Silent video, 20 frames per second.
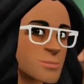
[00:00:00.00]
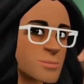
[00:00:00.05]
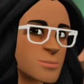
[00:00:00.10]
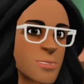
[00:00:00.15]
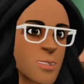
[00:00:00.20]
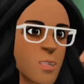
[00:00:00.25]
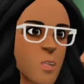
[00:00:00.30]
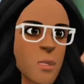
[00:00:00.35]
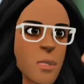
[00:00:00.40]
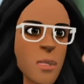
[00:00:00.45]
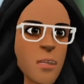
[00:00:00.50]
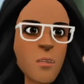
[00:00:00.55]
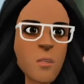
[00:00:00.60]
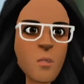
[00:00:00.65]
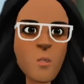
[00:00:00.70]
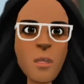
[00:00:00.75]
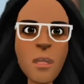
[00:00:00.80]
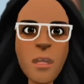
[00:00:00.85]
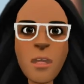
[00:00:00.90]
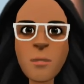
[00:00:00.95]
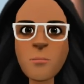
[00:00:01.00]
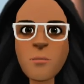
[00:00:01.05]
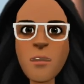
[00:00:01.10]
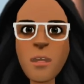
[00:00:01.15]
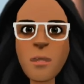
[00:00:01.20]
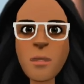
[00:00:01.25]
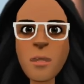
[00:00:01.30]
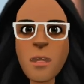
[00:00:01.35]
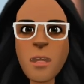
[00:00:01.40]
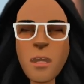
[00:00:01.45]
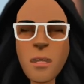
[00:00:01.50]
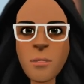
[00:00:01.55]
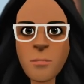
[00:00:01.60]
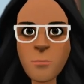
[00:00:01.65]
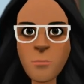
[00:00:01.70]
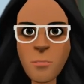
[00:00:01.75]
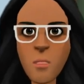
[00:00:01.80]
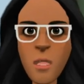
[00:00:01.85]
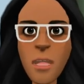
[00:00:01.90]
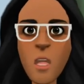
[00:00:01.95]
Using vocal emphasis
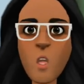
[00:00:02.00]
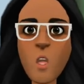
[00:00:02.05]
with